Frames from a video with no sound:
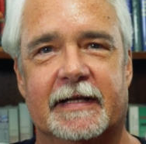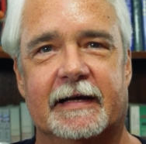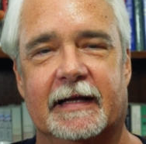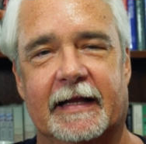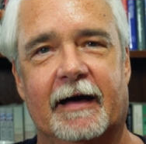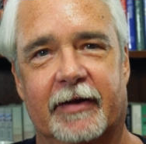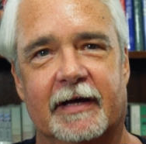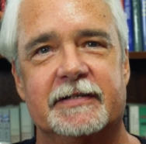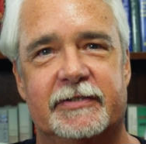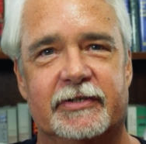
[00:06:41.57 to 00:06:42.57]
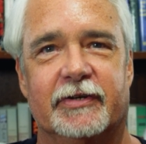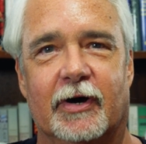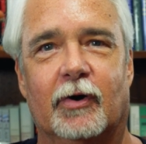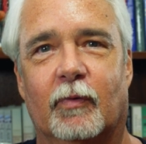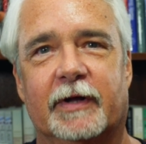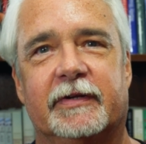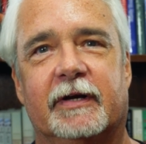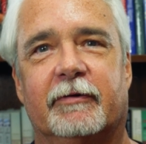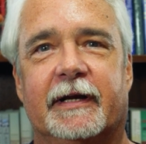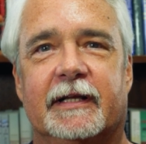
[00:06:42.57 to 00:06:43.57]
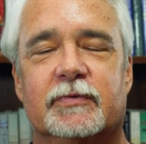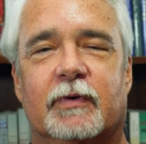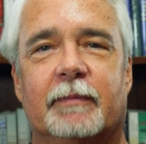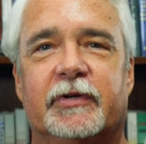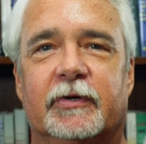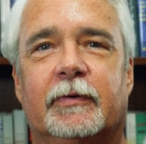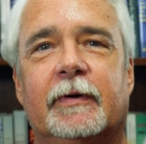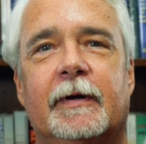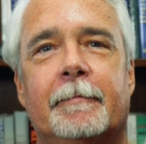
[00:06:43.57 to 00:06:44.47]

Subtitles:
that allowed us to know what the Iranians were up to.